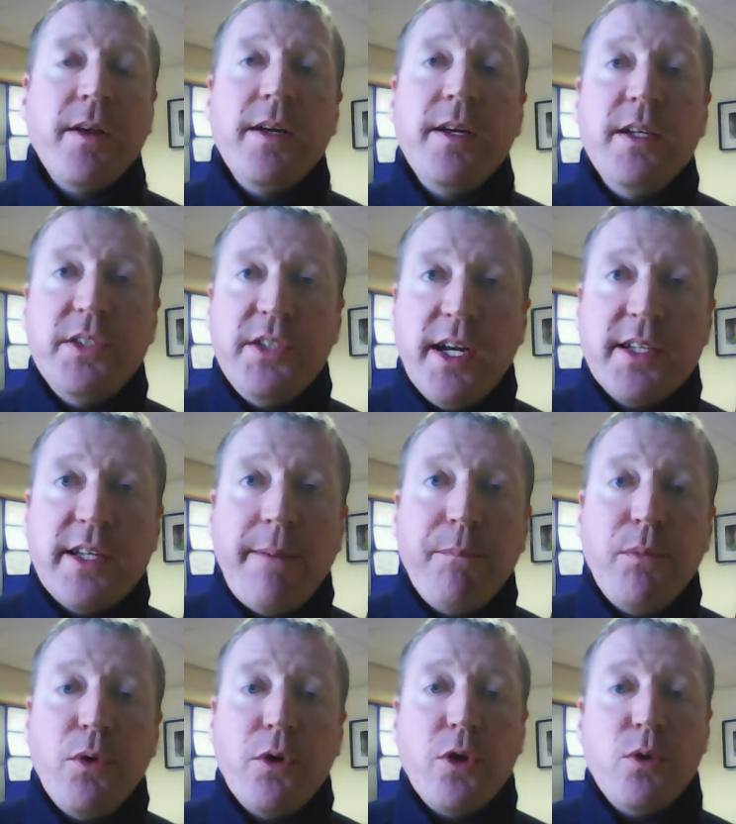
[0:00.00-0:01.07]
Here's the
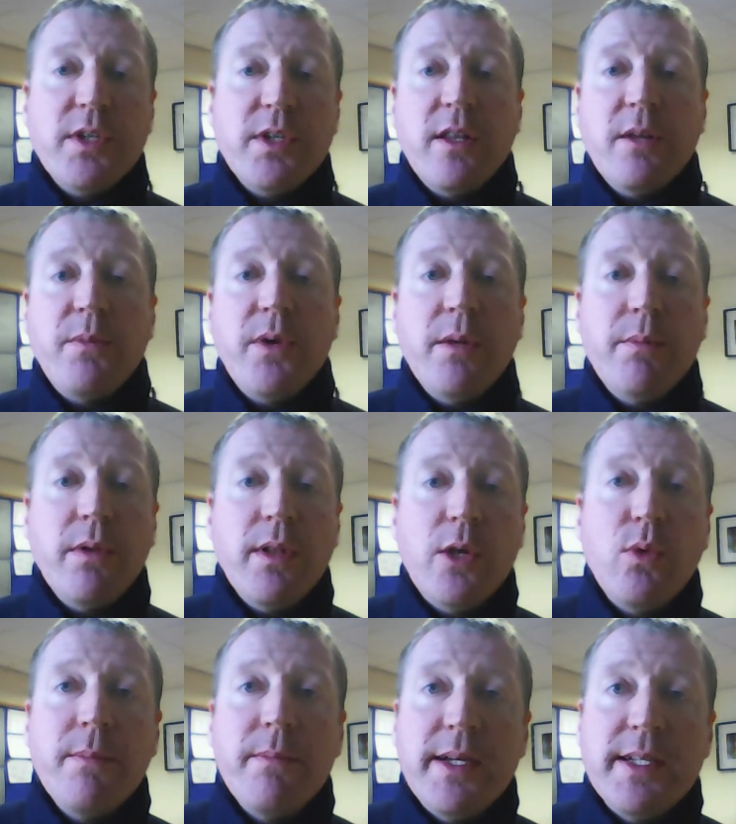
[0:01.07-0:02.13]
example using the people who
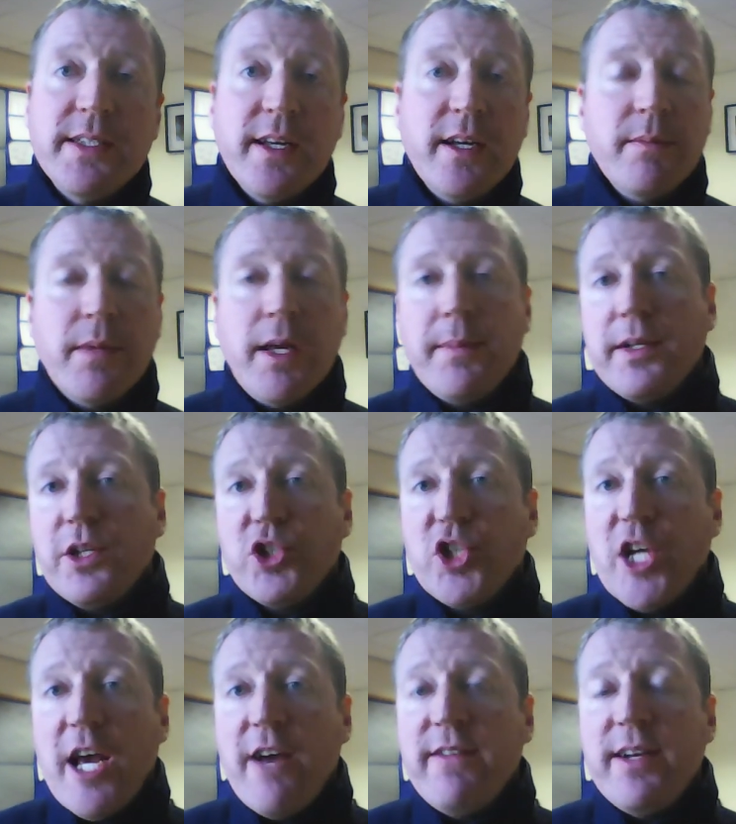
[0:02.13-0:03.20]
were meeting, maybe to
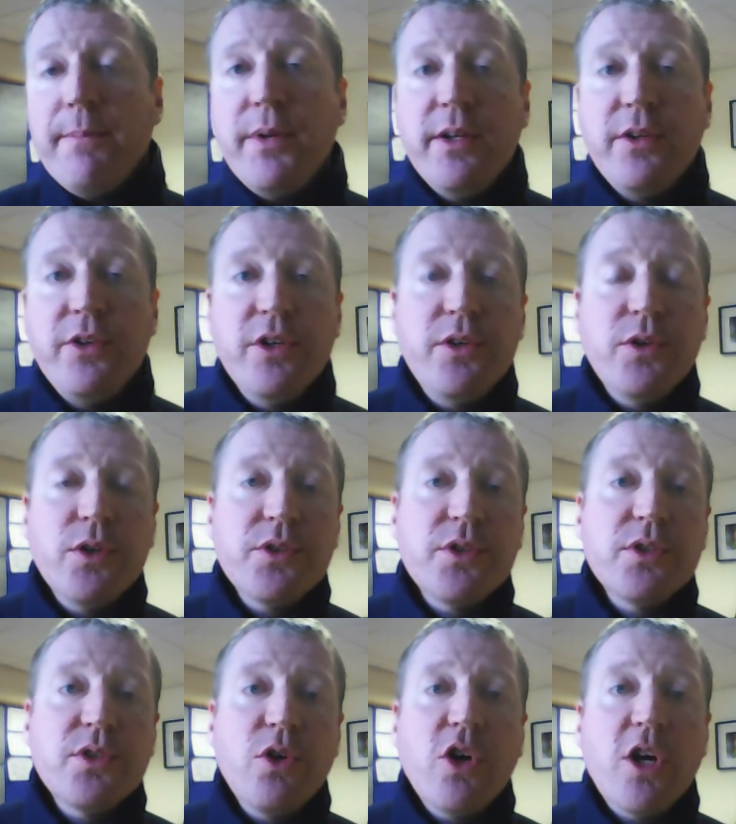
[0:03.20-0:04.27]
share an opinion or
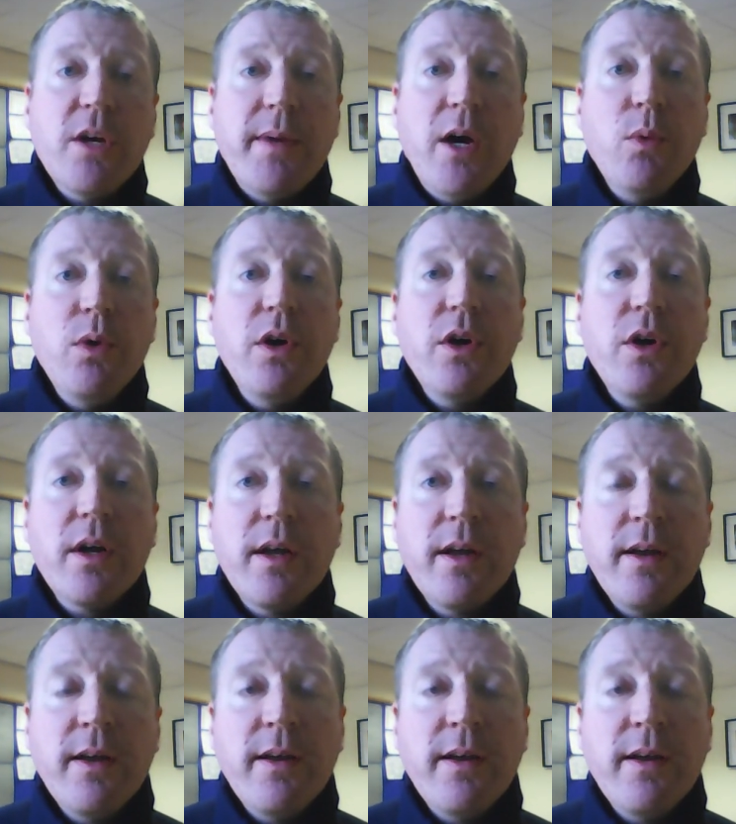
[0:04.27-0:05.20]
to talk about work.